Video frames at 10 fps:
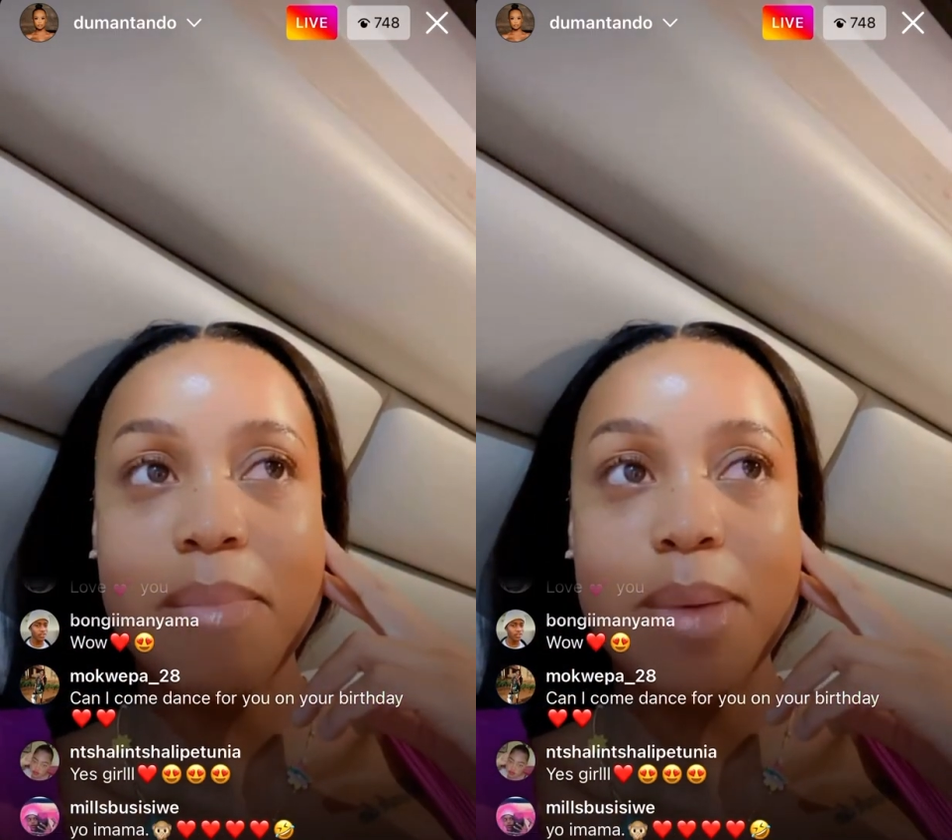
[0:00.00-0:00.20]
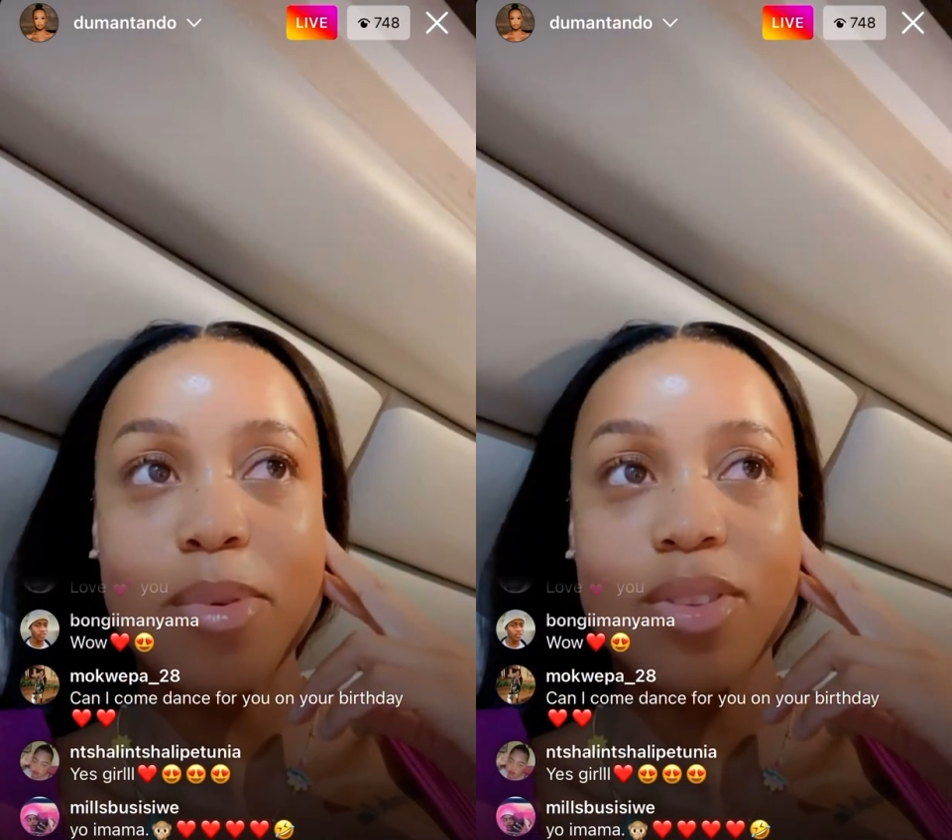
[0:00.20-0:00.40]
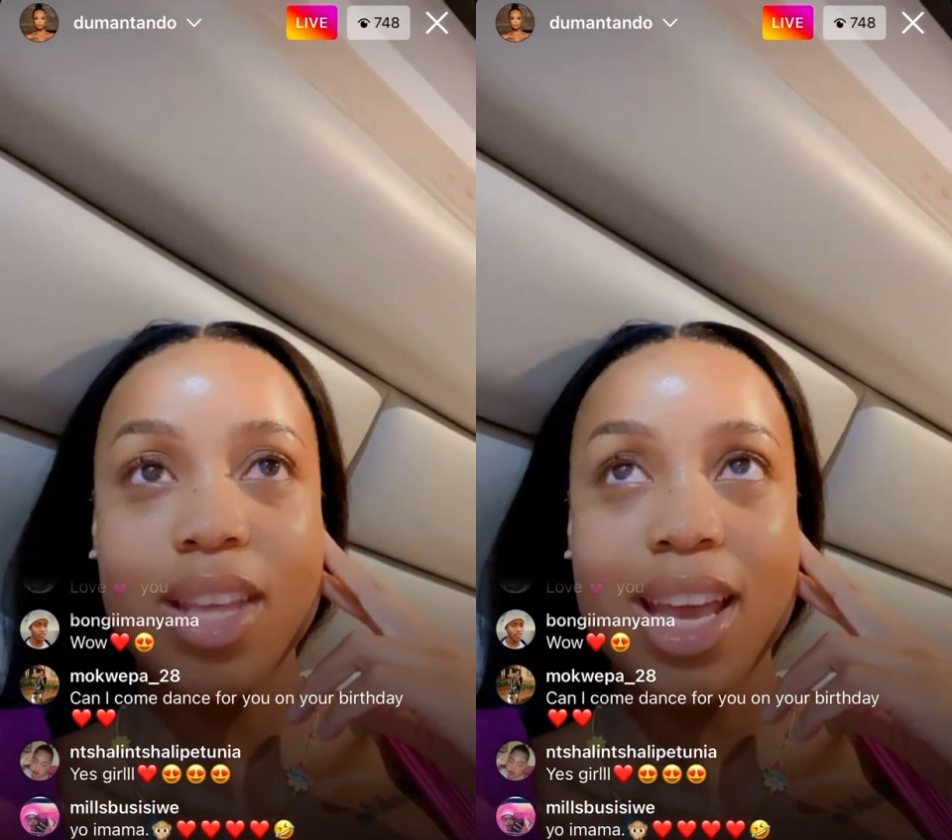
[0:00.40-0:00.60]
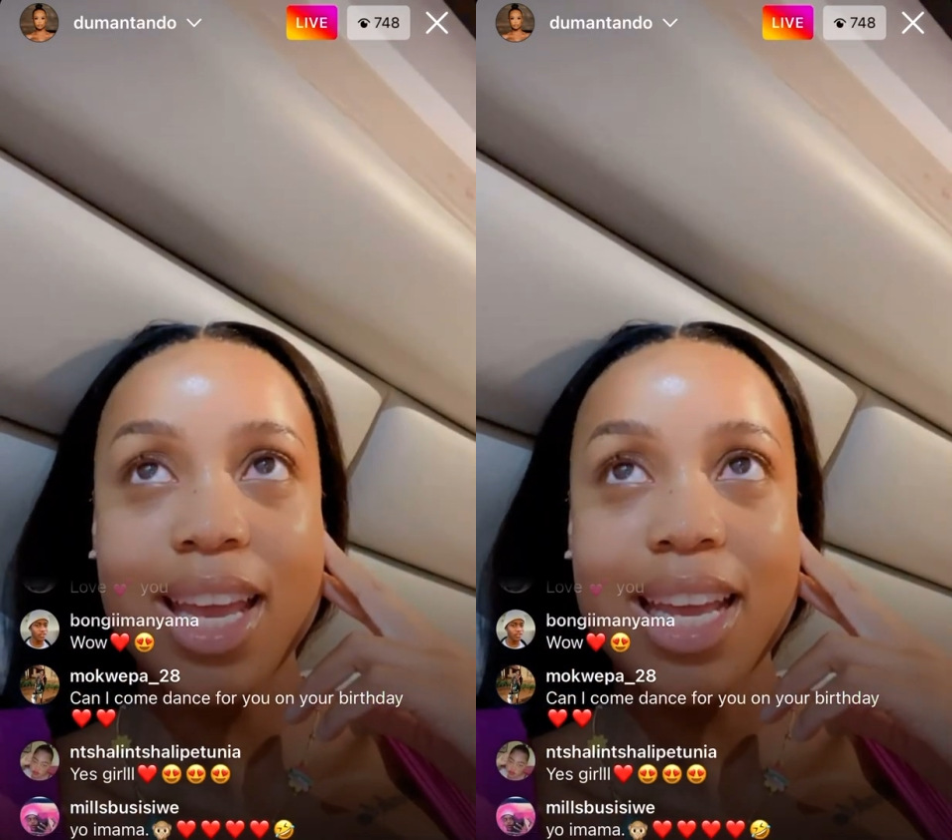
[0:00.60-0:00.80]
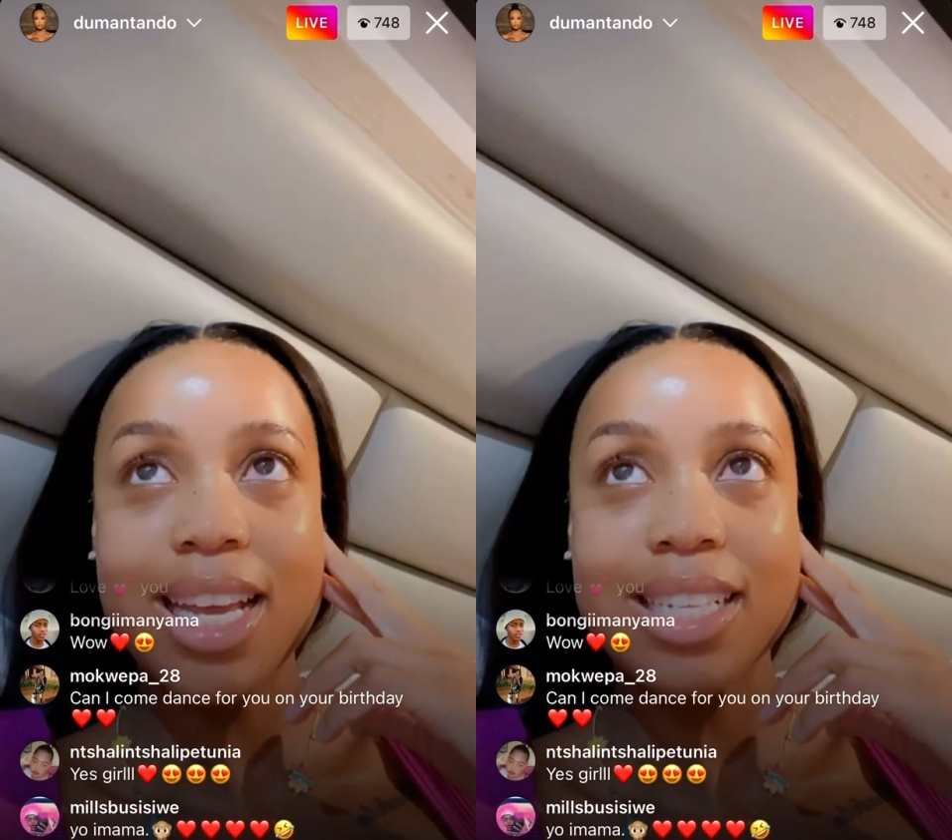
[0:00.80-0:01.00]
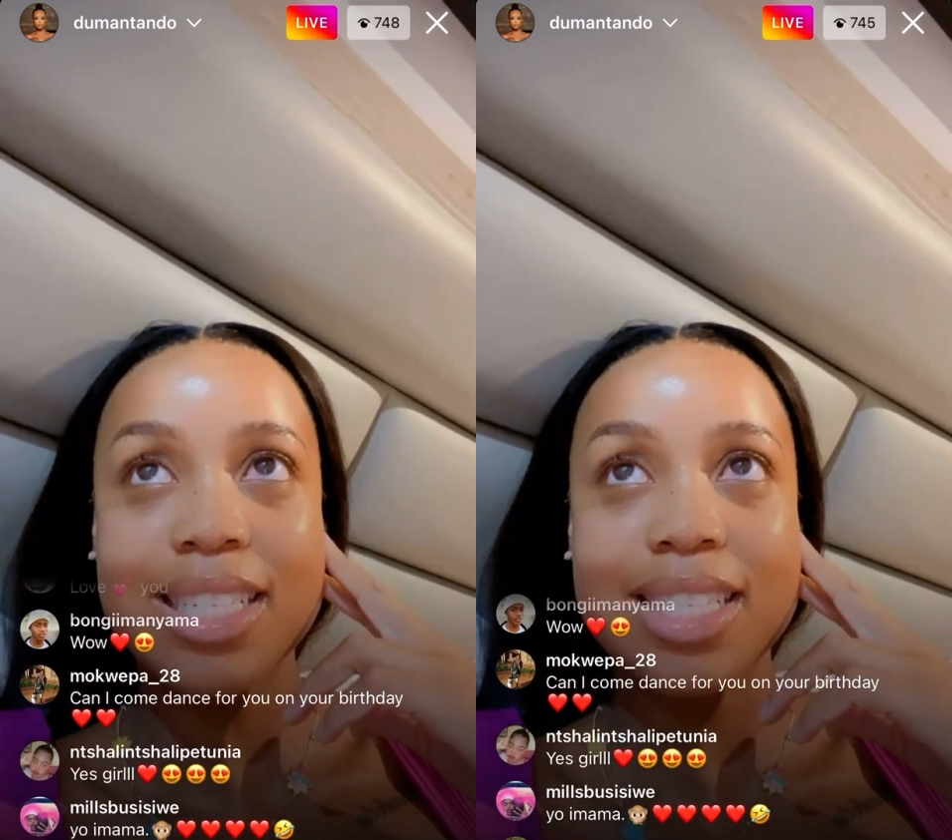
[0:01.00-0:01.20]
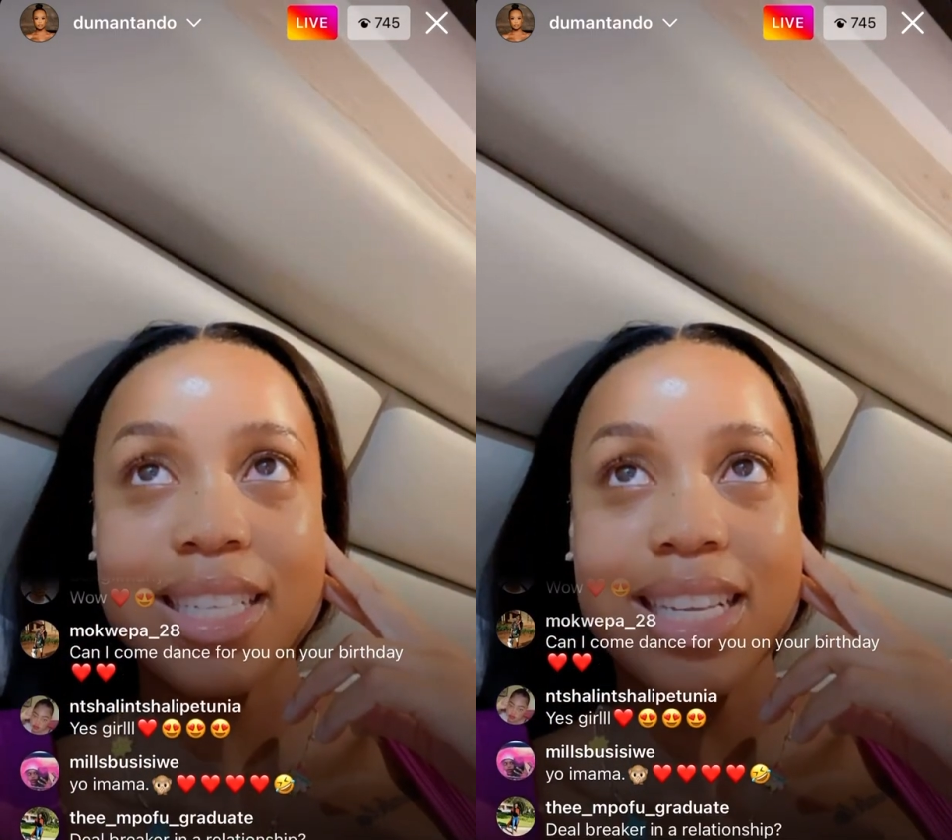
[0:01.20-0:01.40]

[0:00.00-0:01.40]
my birthday is...